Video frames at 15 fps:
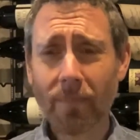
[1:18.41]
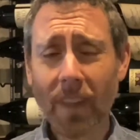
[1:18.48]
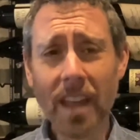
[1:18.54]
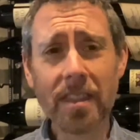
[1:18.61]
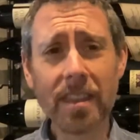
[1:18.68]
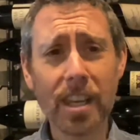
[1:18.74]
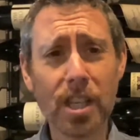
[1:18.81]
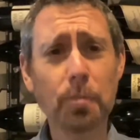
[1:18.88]

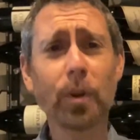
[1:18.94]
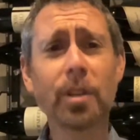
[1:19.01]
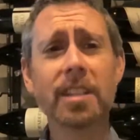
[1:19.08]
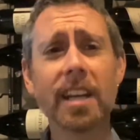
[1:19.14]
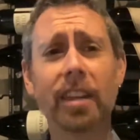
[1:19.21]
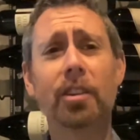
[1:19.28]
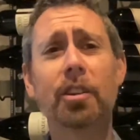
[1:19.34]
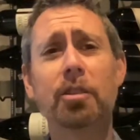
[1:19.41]
This
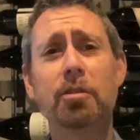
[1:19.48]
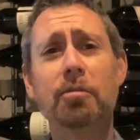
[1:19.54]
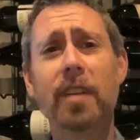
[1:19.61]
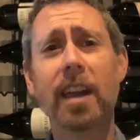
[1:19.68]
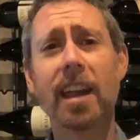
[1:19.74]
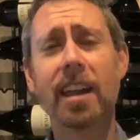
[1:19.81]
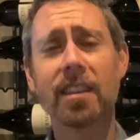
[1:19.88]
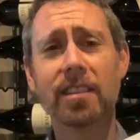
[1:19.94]
particular
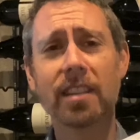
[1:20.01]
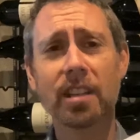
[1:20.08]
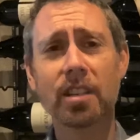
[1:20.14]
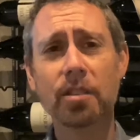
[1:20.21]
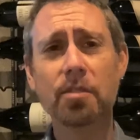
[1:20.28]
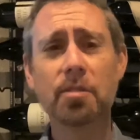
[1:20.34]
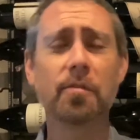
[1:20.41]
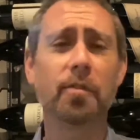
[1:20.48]
cuvee, the
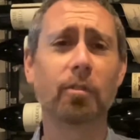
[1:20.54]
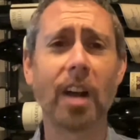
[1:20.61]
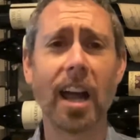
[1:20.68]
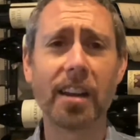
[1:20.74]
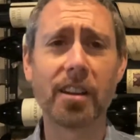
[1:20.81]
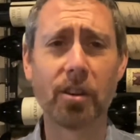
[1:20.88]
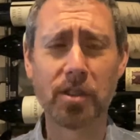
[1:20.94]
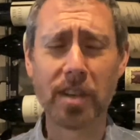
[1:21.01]
Dos
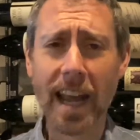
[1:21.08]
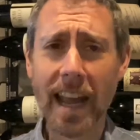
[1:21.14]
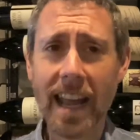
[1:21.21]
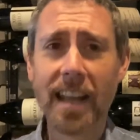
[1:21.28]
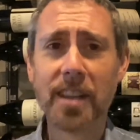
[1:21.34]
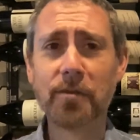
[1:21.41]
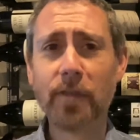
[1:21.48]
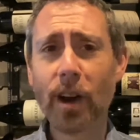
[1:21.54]
Forrados,
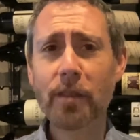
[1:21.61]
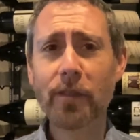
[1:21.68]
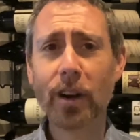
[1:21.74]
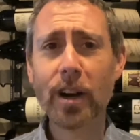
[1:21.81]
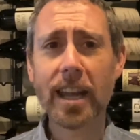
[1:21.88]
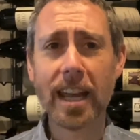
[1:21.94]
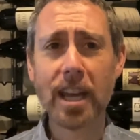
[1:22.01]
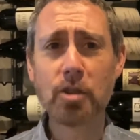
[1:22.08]
is very,
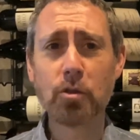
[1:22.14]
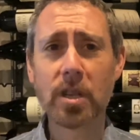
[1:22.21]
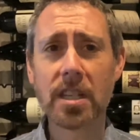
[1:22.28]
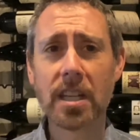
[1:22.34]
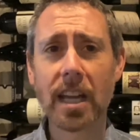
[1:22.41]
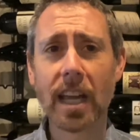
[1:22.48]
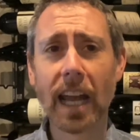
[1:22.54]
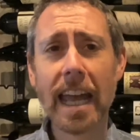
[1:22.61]
very
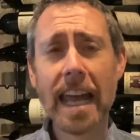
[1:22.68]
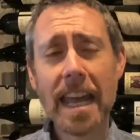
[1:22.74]
interesting.